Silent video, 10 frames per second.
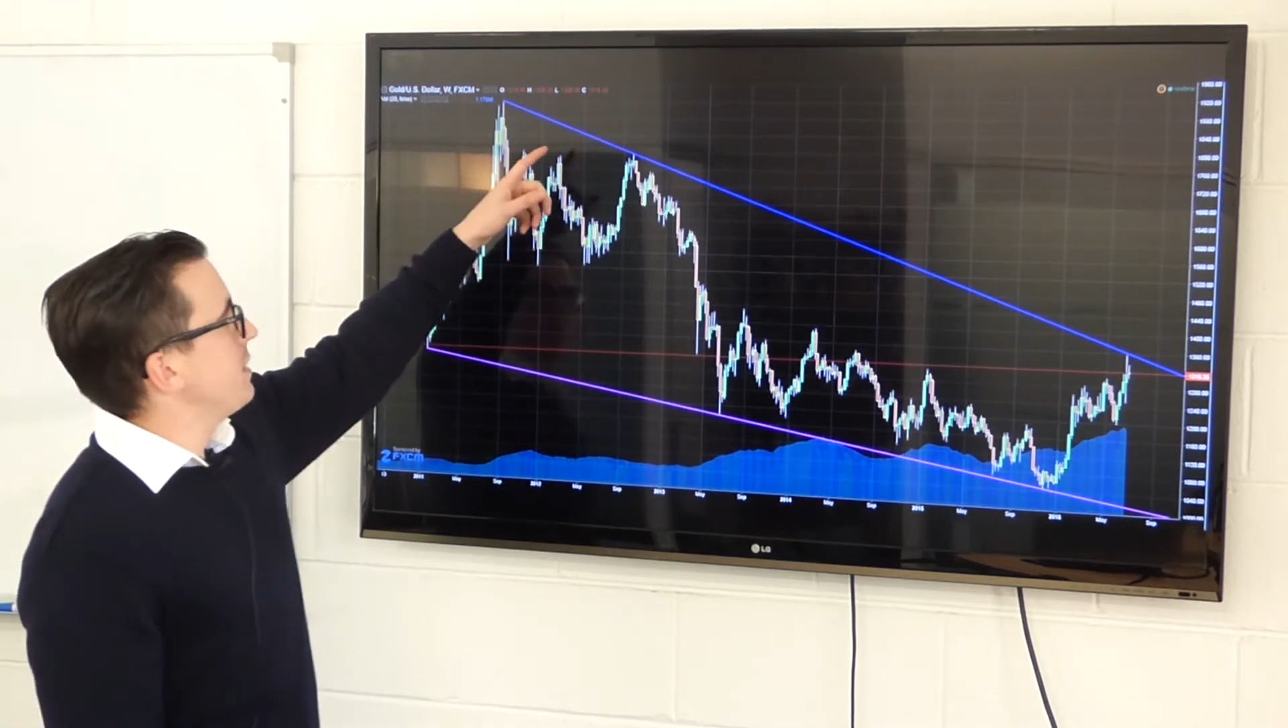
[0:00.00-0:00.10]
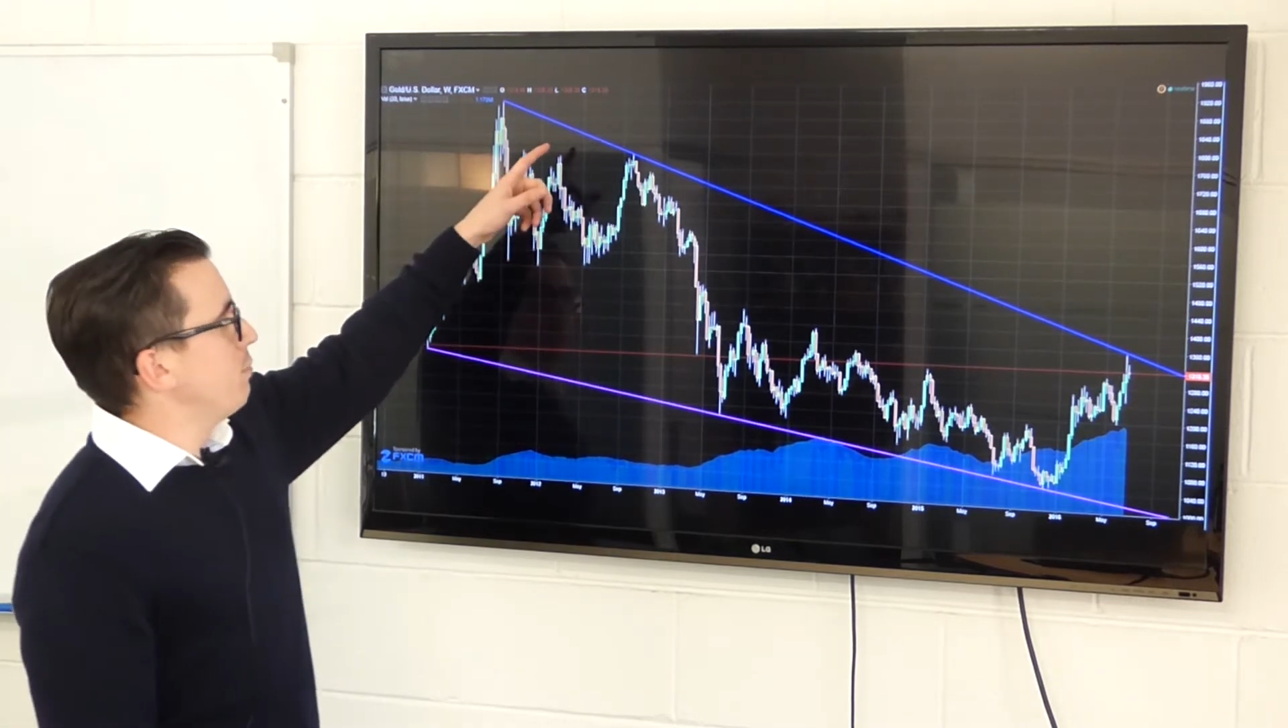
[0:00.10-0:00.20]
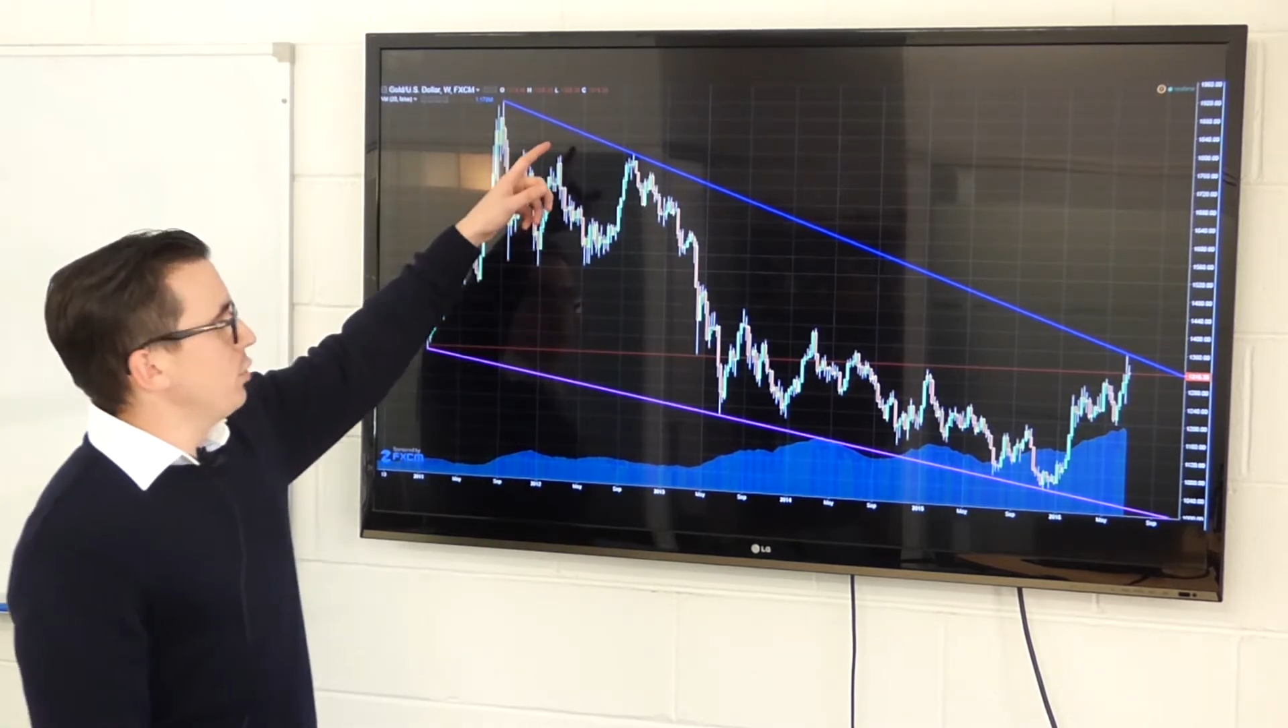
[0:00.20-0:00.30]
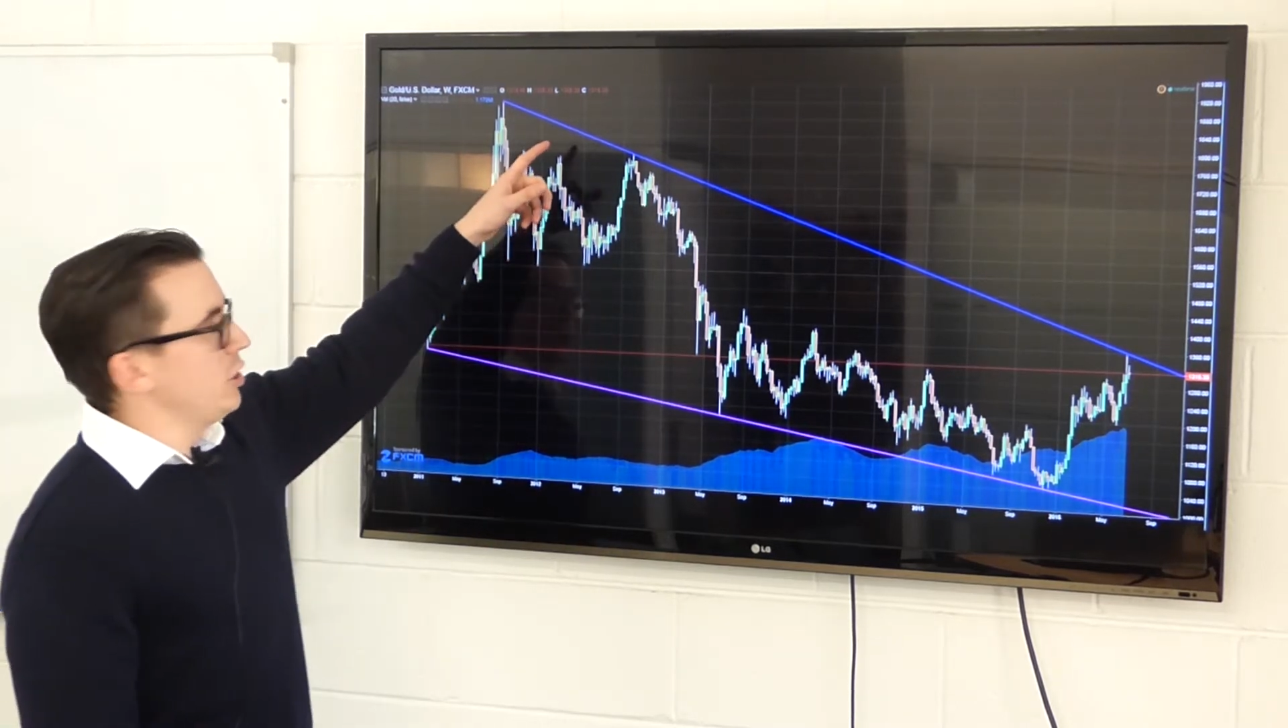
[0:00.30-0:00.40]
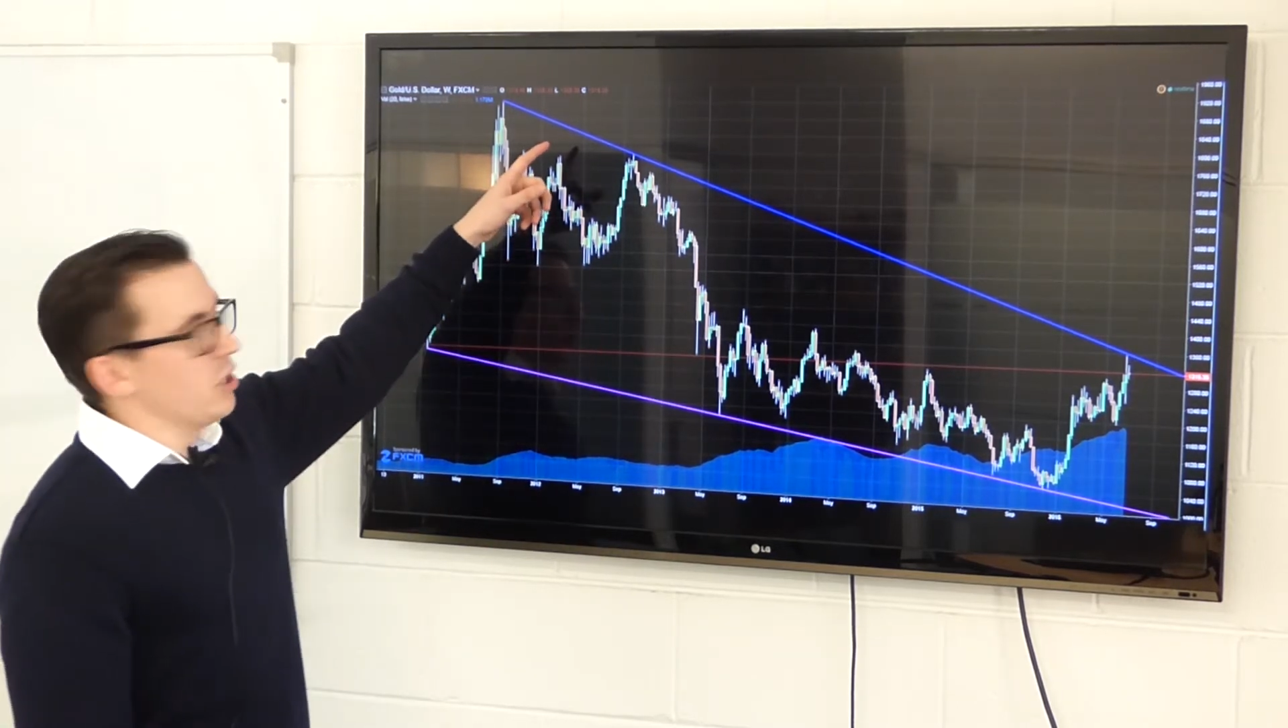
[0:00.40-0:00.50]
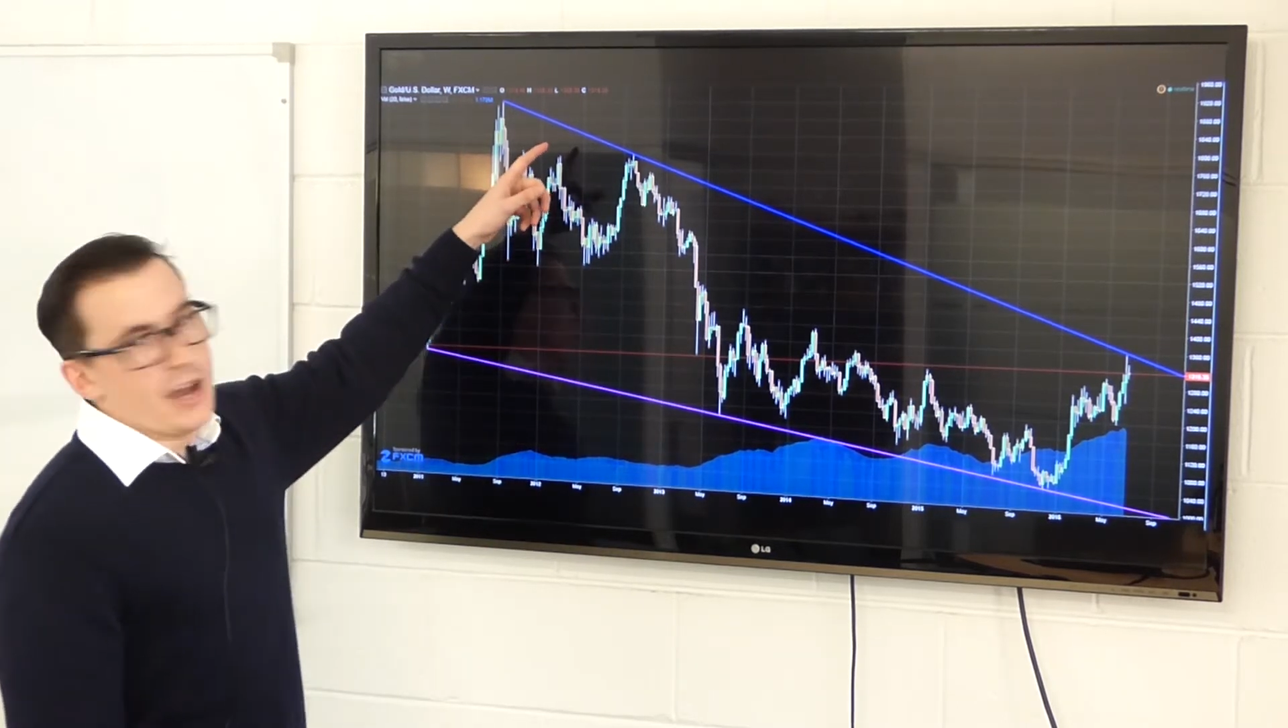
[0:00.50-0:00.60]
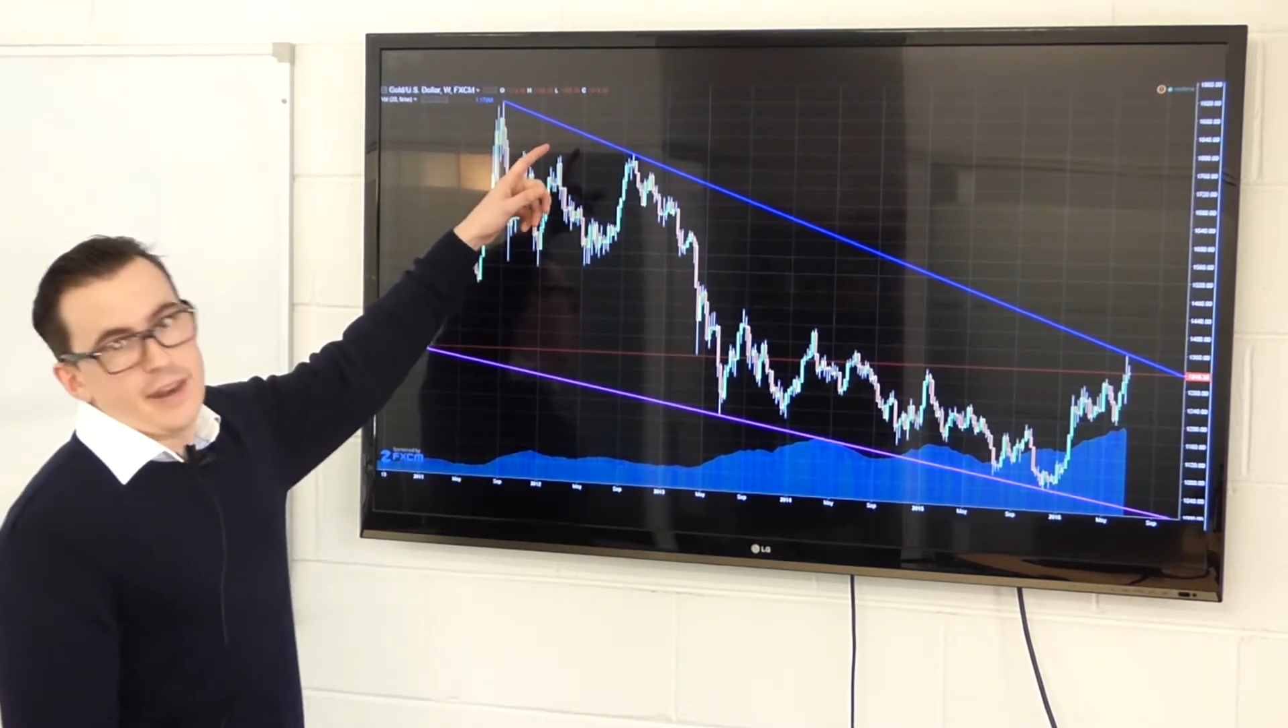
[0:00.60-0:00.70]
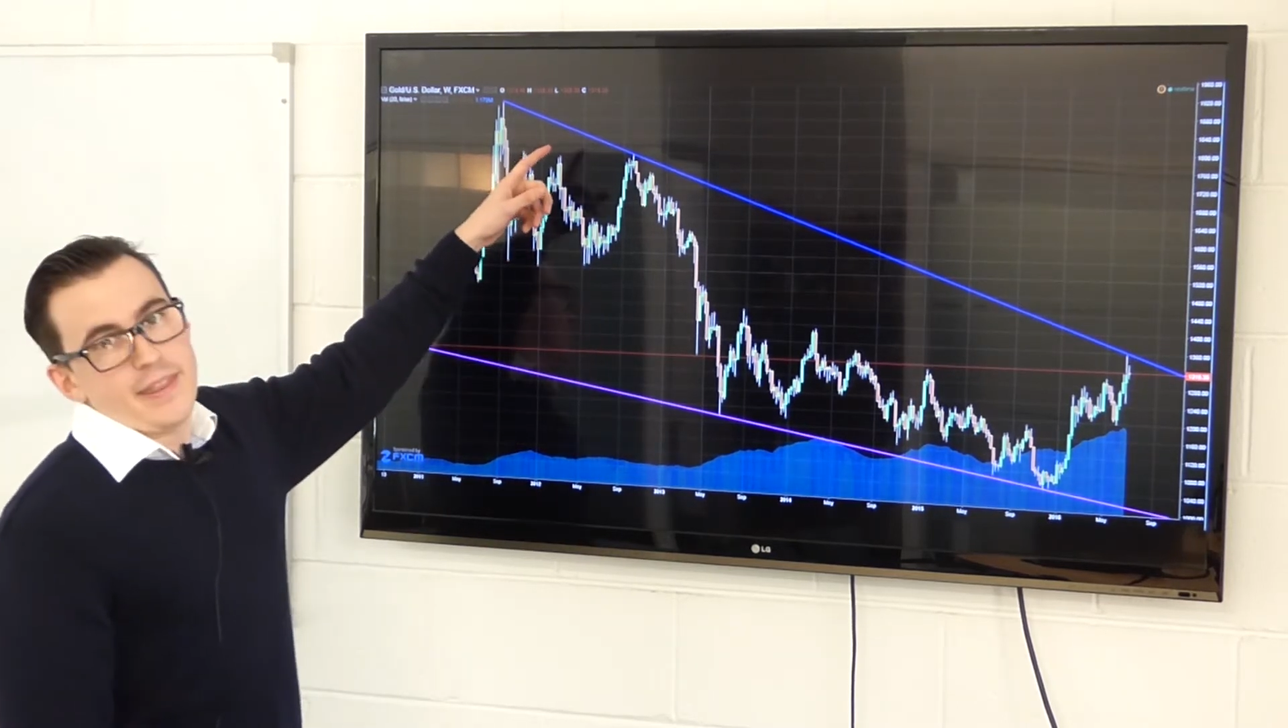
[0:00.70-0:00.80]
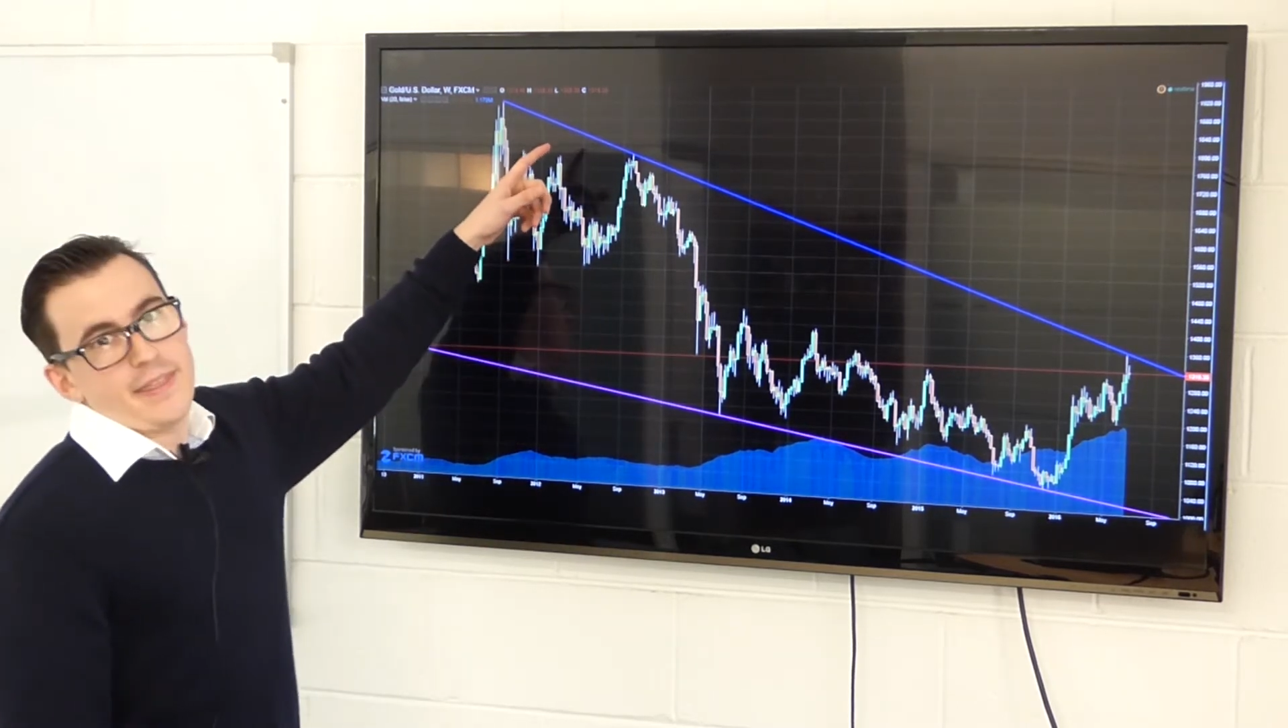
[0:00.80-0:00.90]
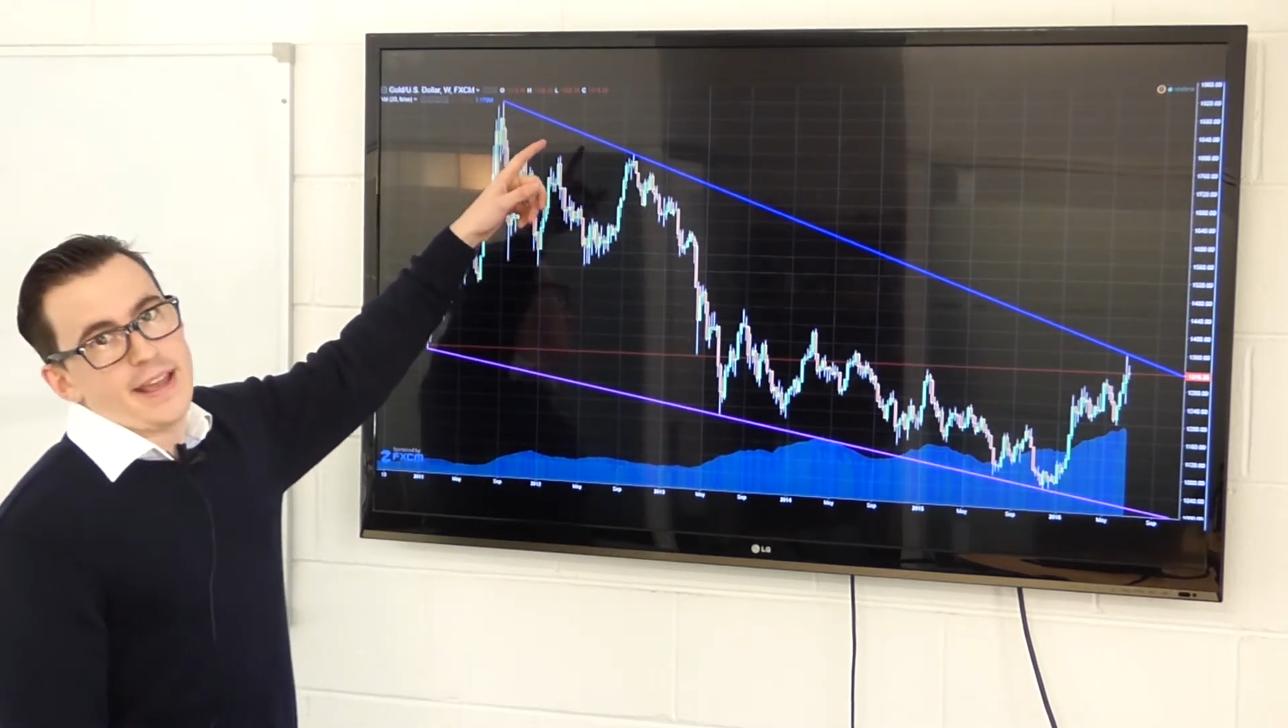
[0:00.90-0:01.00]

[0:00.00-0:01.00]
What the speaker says: with the blue line,